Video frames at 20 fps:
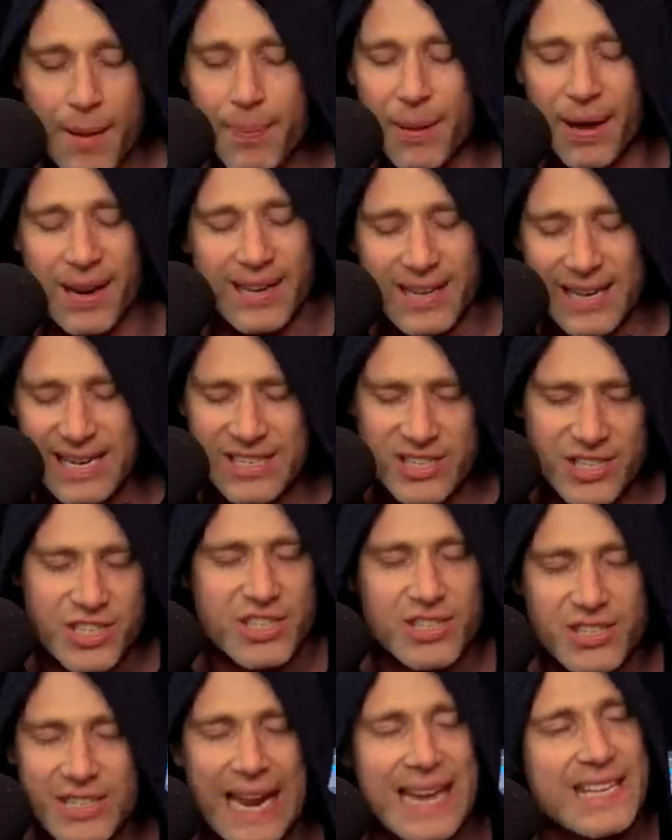But it just
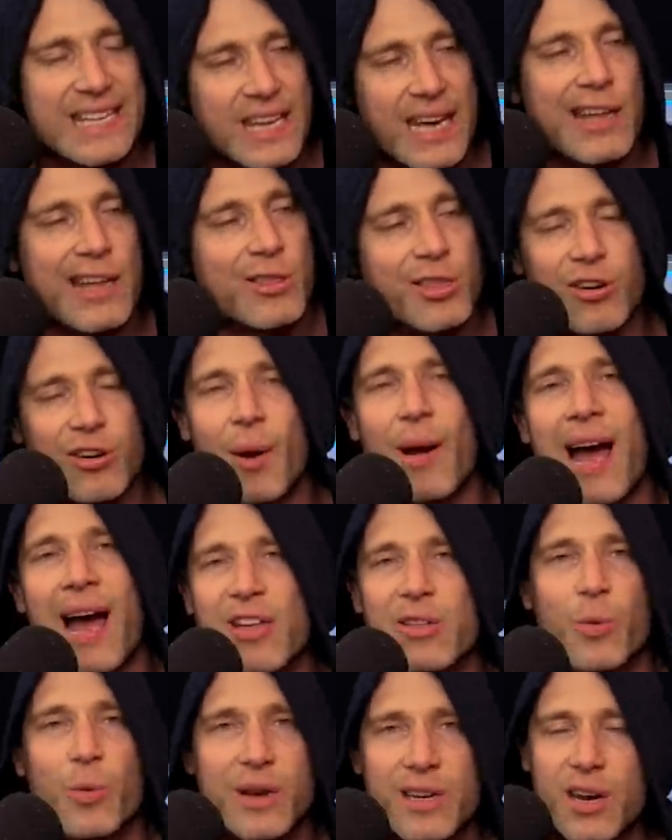take it and throw it out
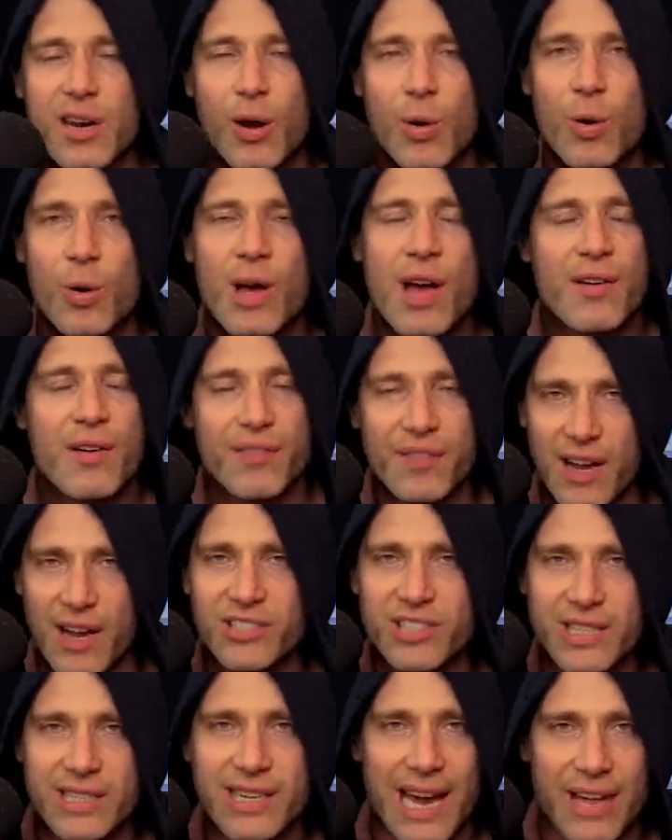the window, flush
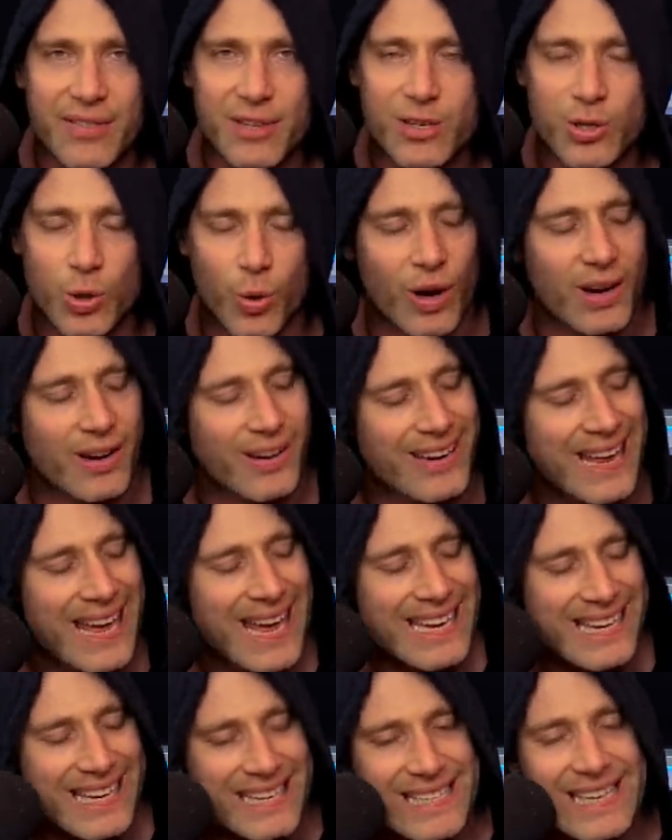it down the toilet,
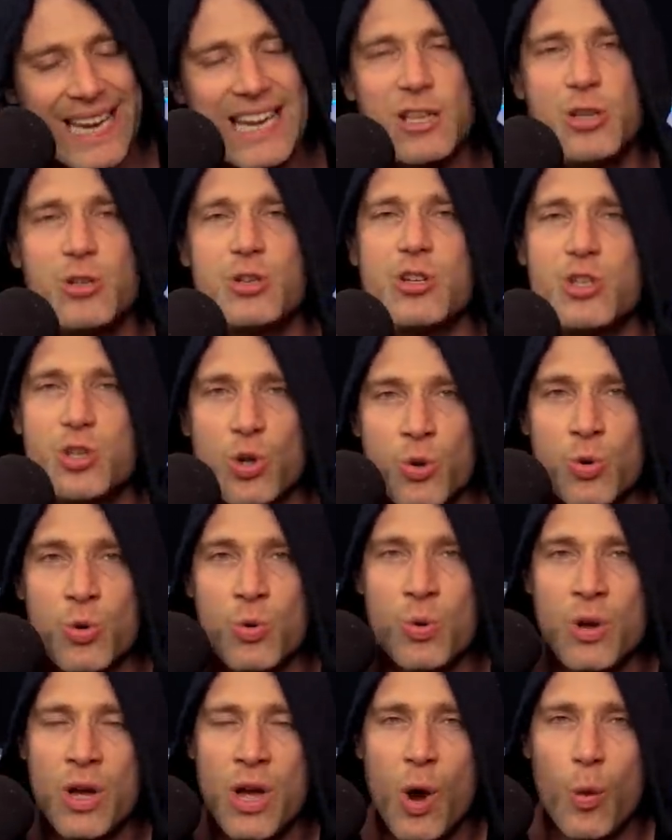continue to do
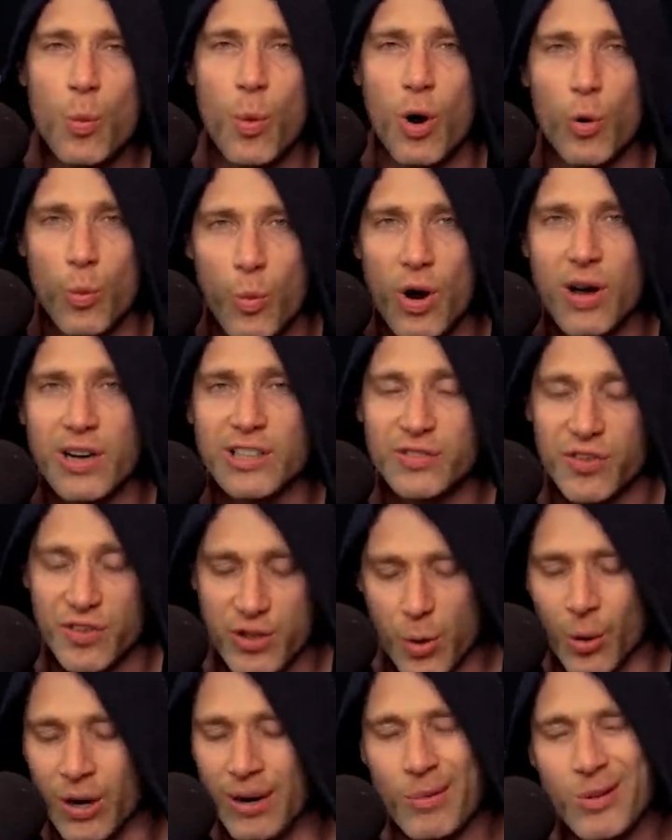what works for you.
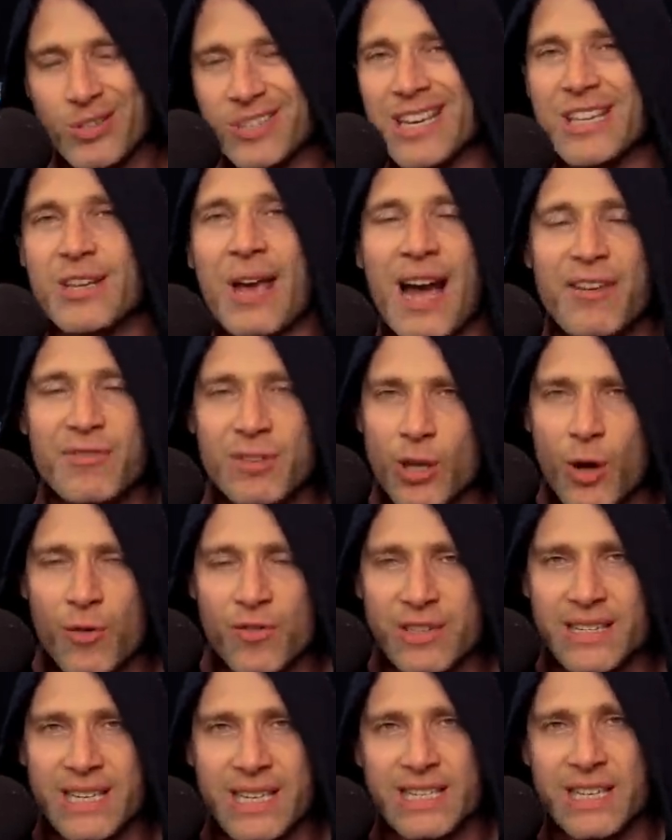And I'm not saying you have to go for
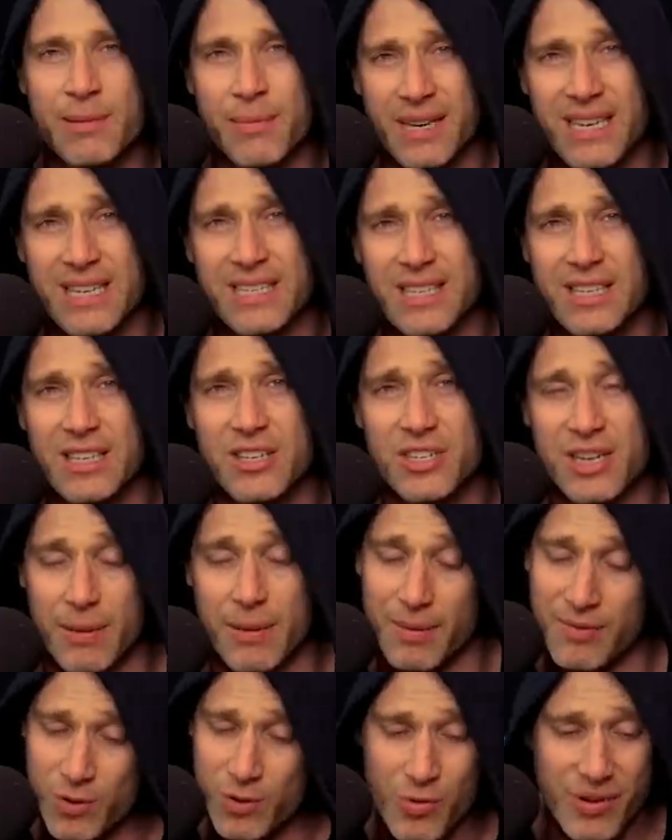60 minutes in the gym.
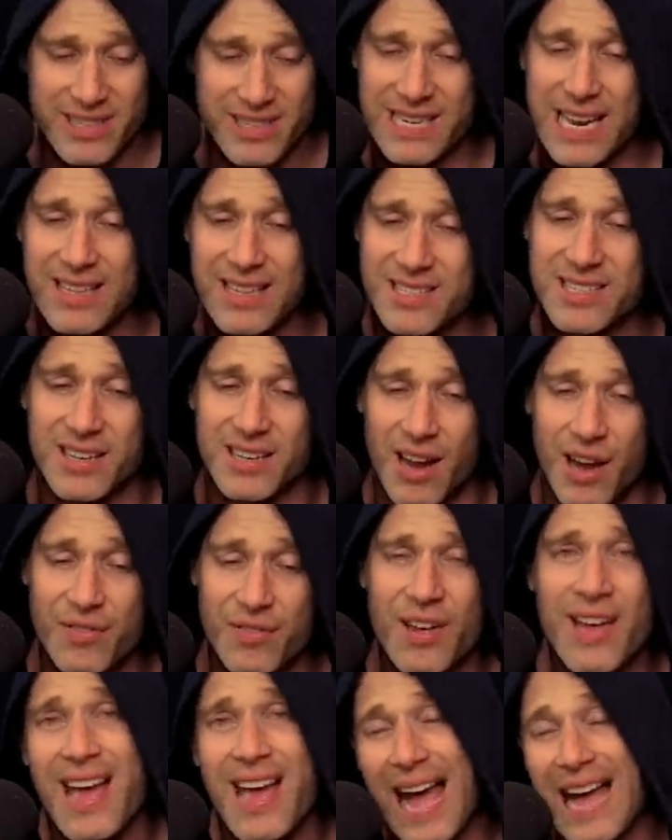If you're intense enough
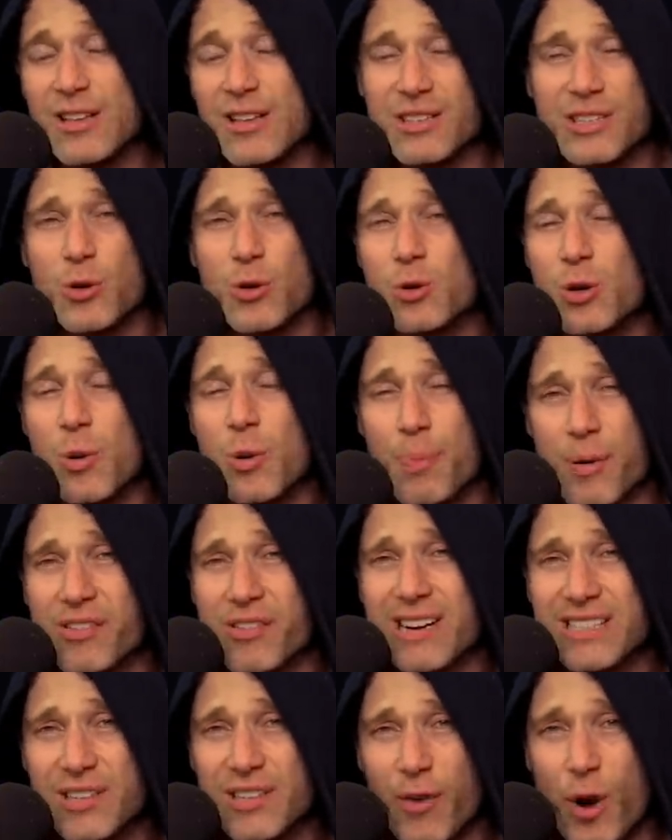and you're still doing
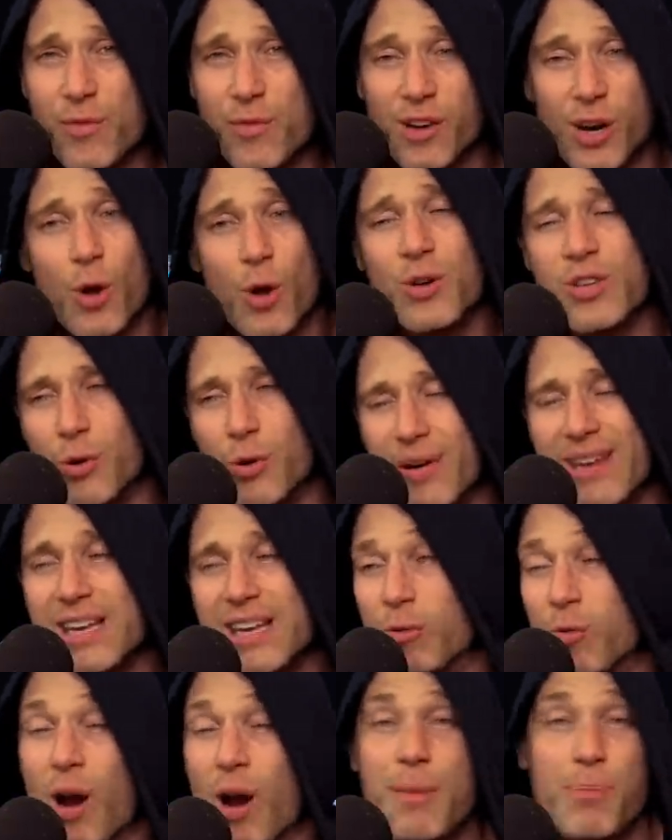progressive overload and you're eating
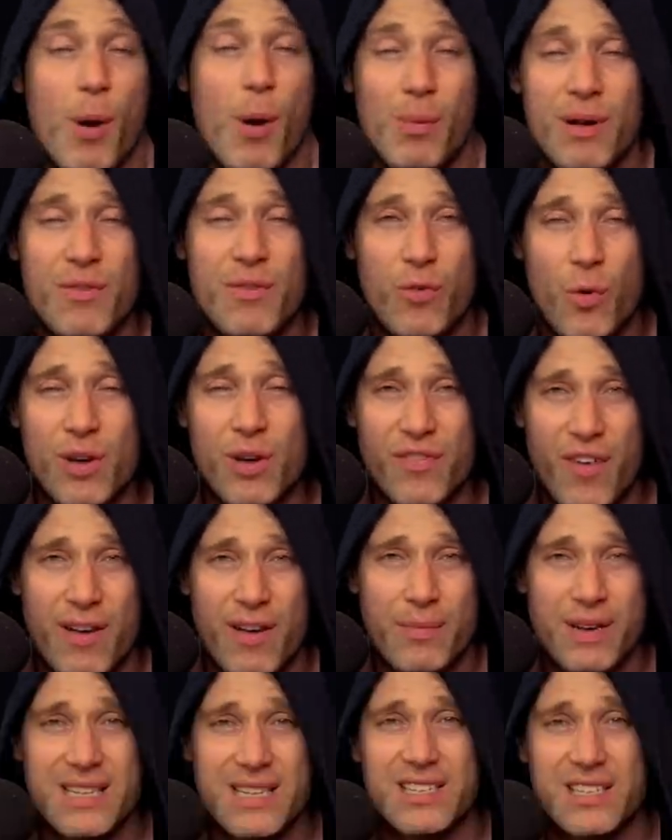right, probably 45
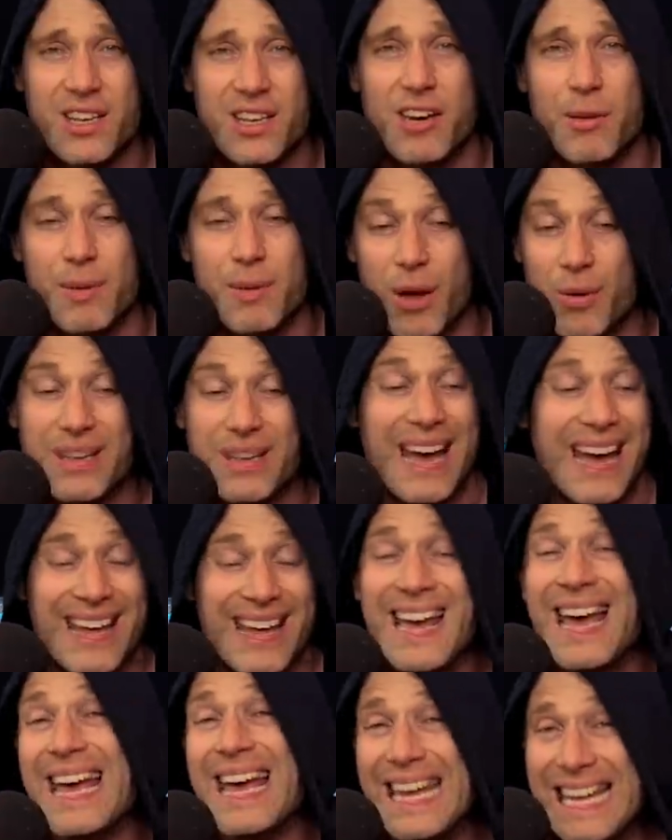minutes is going to be okay,
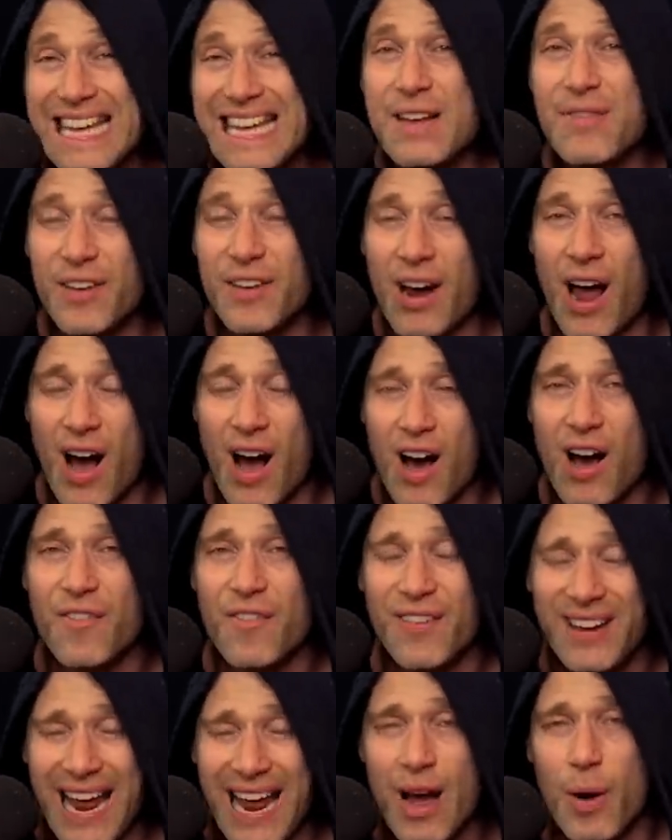even half
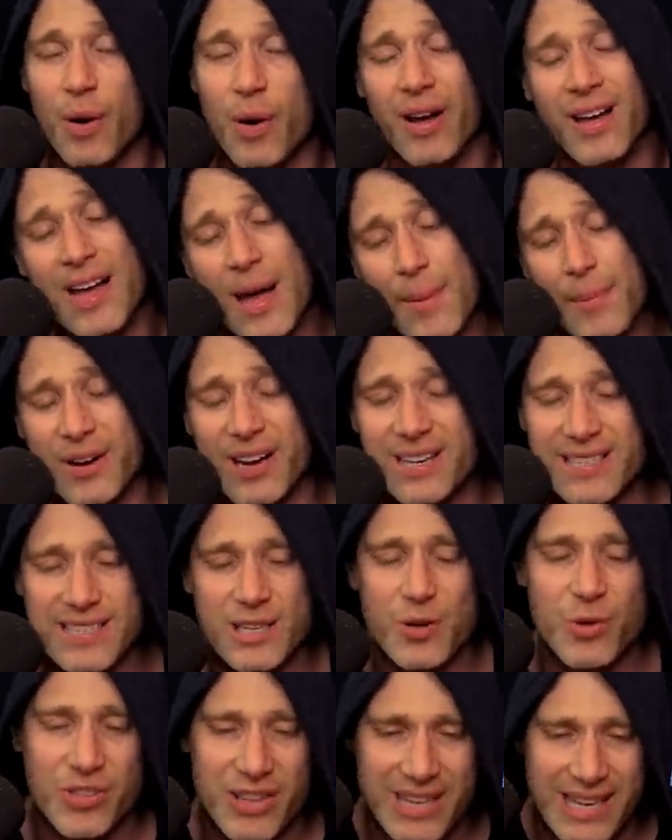an hour. But I
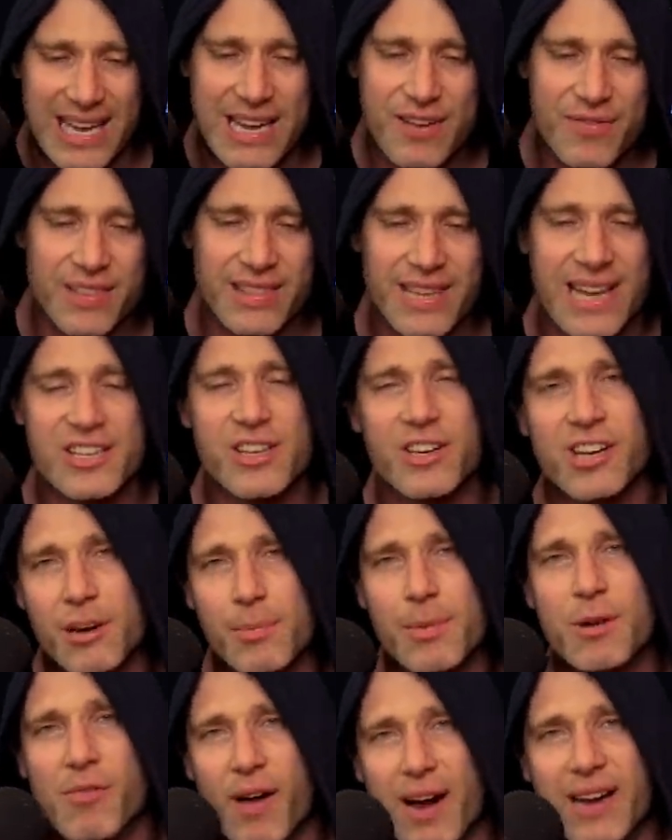still think even then you're going to
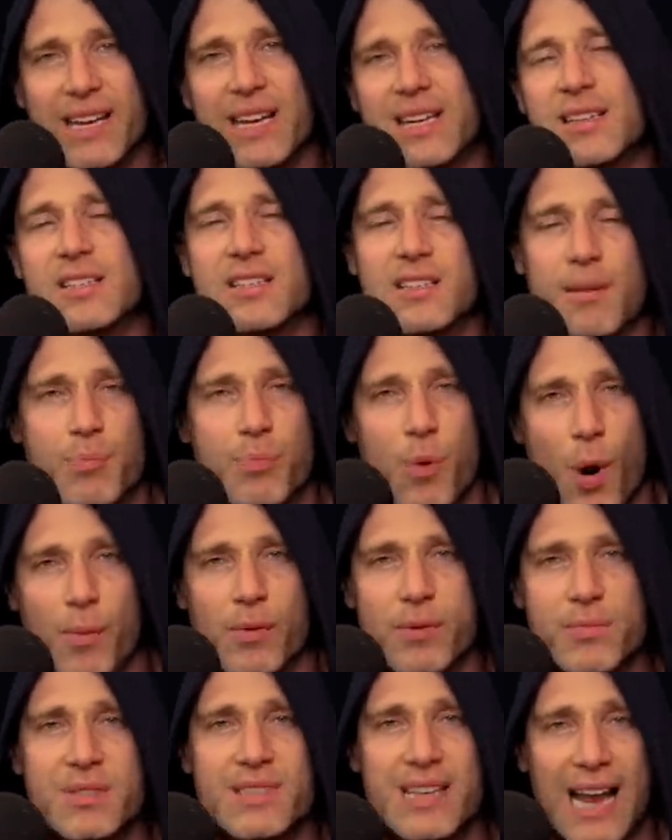be running into some
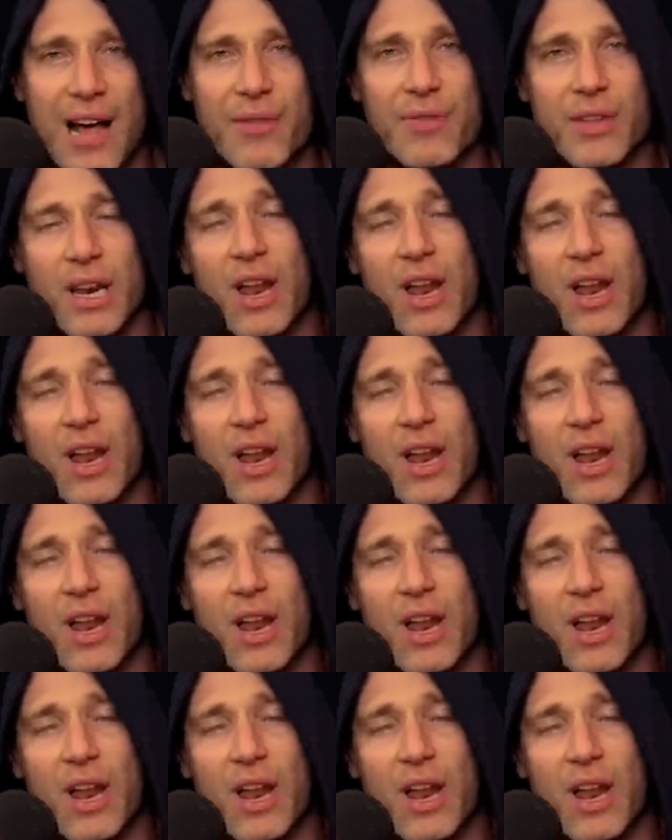problems down the